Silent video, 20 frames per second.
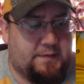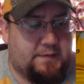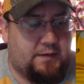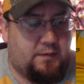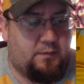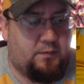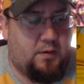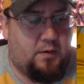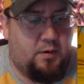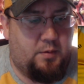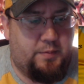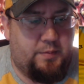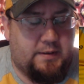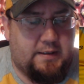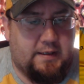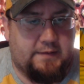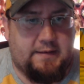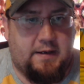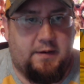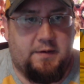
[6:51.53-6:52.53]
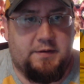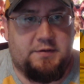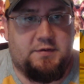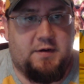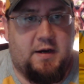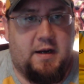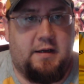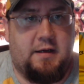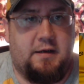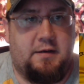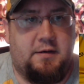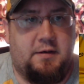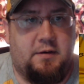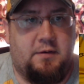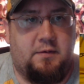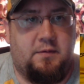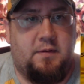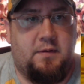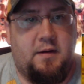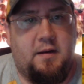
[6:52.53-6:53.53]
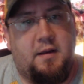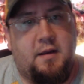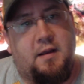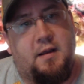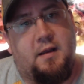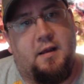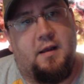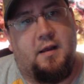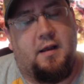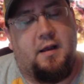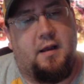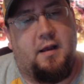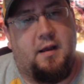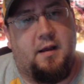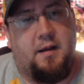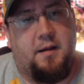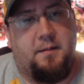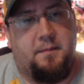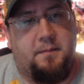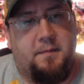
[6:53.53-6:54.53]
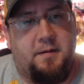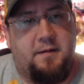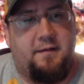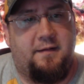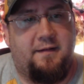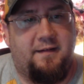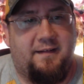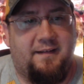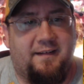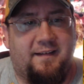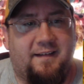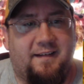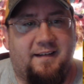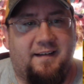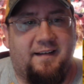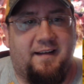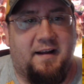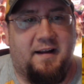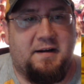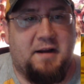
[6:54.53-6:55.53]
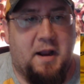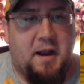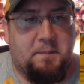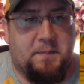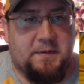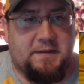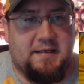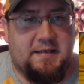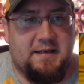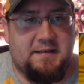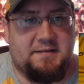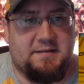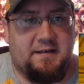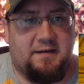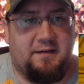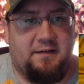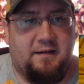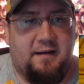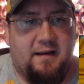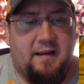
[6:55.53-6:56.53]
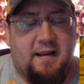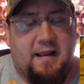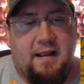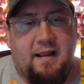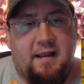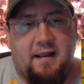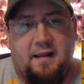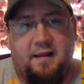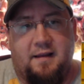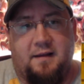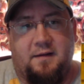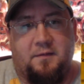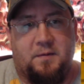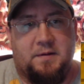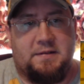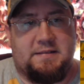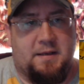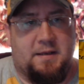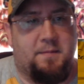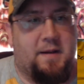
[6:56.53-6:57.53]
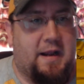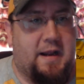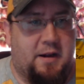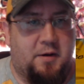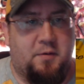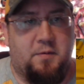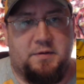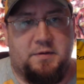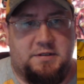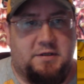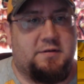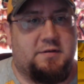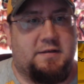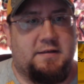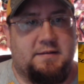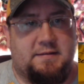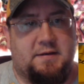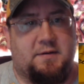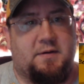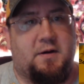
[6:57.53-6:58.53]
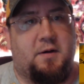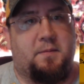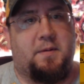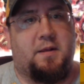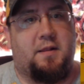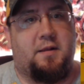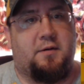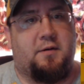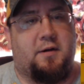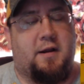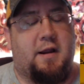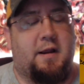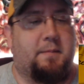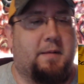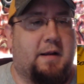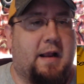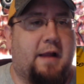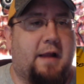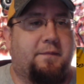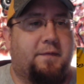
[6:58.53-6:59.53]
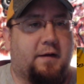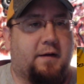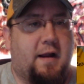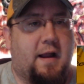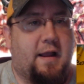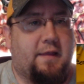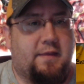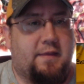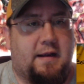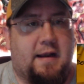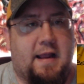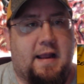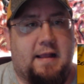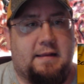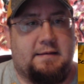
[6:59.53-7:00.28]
in a row because I was trying to do a competition with somebody who was using 0 milligram, and I forgot that I had